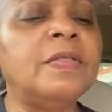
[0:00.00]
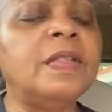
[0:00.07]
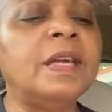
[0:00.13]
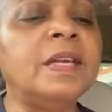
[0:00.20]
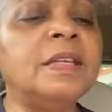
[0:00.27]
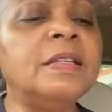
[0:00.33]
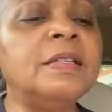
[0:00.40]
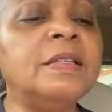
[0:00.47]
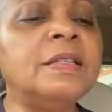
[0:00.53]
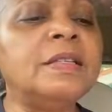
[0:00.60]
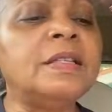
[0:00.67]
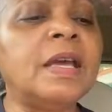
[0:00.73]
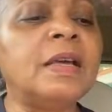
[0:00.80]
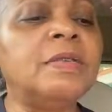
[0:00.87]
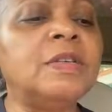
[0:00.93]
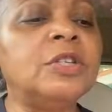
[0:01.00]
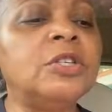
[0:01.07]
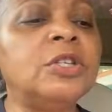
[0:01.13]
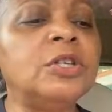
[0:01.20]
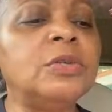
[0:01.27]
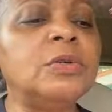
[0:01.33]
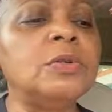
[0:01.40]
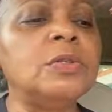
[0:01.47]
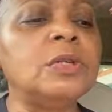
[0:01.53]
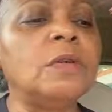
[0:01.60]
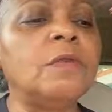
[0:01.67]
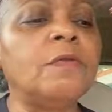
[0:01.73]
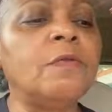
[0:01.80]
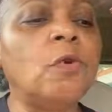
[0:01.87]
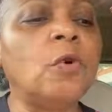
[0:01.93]
Then said the Jews,
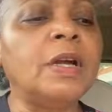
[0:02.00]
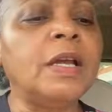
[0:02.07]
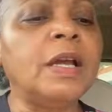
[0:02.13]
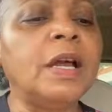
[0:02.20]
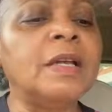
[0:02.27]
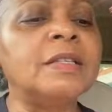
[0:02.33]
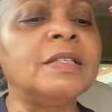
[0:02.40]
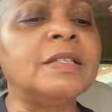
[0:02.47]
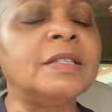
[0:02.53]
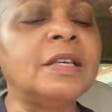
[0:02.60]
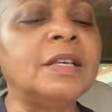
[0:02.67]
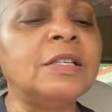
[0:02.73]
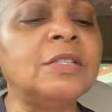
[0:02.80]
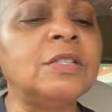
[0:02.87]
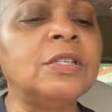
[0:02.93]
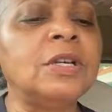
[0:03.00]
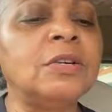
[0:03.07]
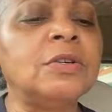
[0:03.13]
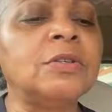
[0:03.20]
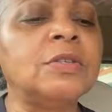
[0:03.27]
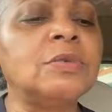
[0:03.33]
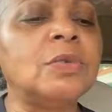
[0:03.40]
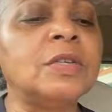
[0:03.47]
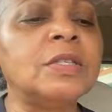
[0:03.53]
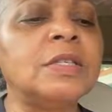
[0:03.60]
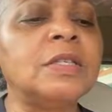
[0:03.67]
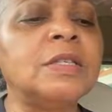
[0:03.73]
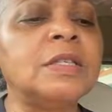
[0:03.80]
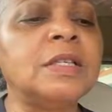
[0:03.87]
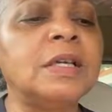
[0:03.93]
Forty and six years was
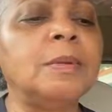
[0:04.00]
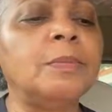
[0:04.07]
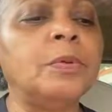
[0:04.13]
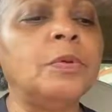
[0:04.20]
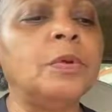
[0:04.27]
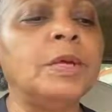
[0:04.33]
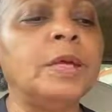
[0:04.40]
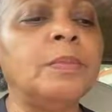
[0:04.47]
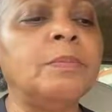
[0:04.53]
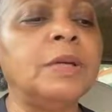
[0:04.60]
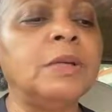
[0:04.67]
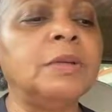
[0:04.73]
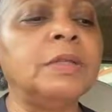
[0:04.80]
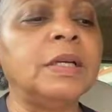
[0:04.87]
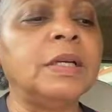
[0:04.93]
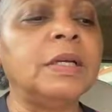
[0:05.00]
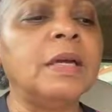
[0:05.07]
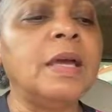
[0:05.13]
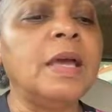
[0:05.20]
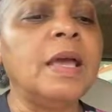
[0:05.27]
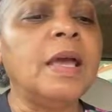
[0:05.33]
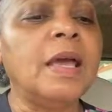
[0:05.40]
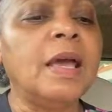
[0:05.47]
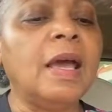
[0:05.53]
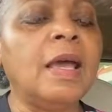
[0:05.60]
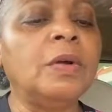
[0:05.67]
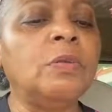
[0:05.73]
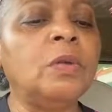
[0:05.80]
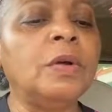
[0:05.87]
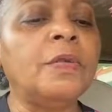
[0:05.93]
this temple in building,
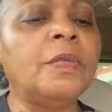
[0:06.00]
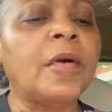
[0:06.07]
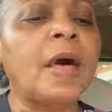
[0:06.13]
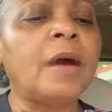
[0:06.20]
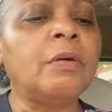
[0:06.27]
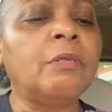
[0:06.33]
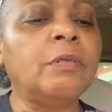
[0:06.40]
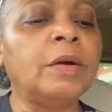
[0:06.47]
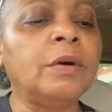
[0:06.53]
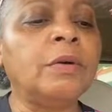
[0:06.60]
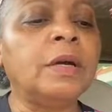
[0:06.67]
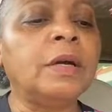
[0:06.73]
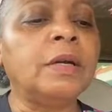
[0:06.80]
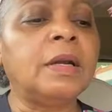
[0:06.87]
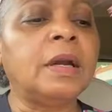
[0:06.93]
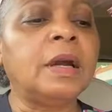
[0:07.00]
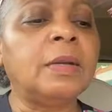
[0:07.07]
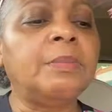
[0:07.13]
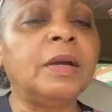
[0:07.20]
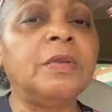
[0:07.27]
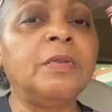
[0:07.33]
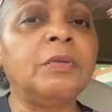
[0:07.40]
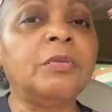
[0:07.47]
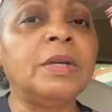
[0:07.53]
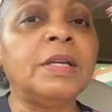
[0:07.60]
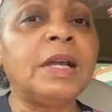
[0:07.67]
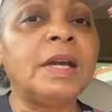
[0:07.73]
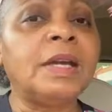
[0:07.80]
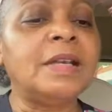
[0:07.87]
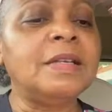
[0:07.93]
and wilt thou rear it up in three
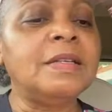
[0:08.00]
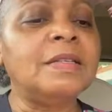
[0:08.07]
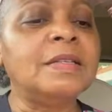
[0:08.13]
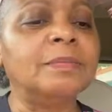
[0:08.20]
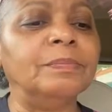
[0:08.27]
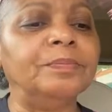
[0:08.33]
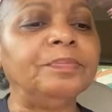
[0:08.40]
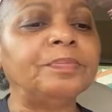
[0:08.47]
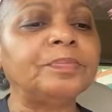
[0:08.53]
days?